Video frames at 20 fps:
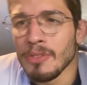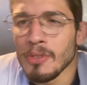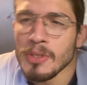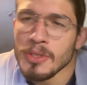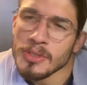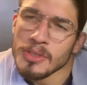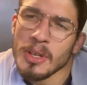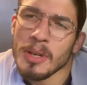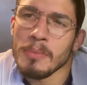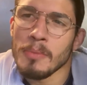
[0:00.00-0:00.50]

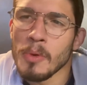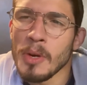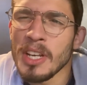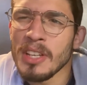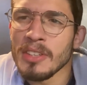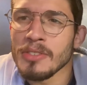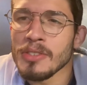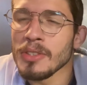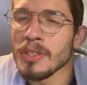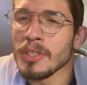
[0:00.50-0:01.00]
So I'm
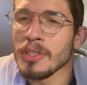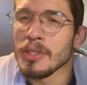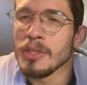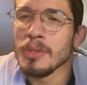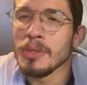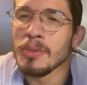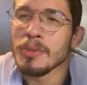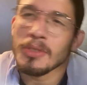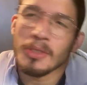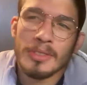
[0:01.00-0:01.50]
waiting to the
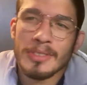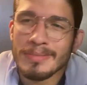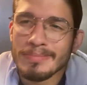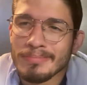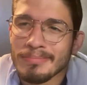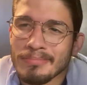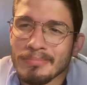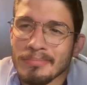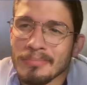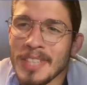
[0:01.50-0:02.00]
noon. So
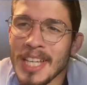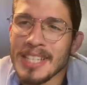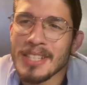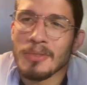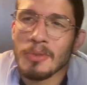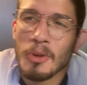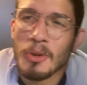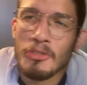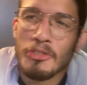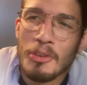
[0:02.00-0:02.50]
it
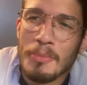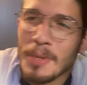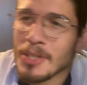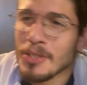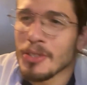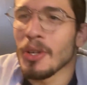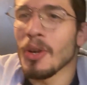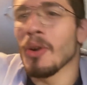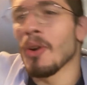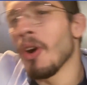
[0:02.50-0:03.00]
doesn't work for me
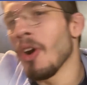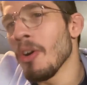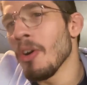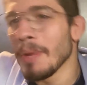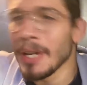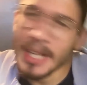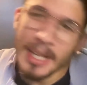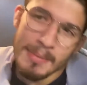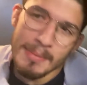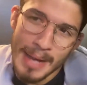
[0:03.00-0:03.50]
to go home
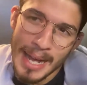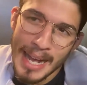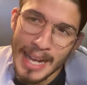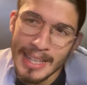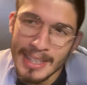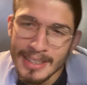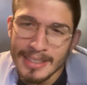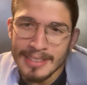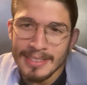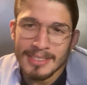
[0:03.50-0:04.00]
and come
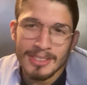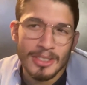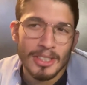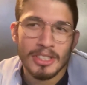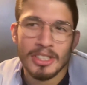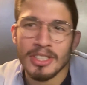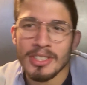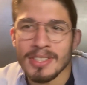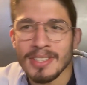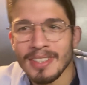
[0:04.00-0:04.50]
back. So I
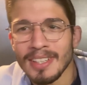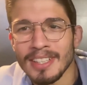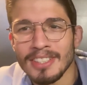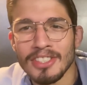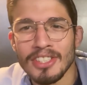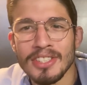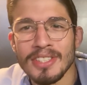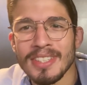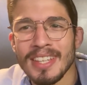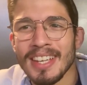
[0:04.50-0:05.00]
just
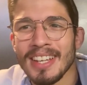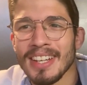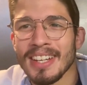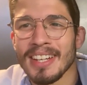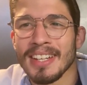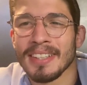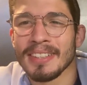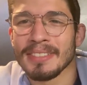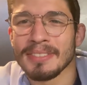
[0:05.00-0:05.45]
stay here.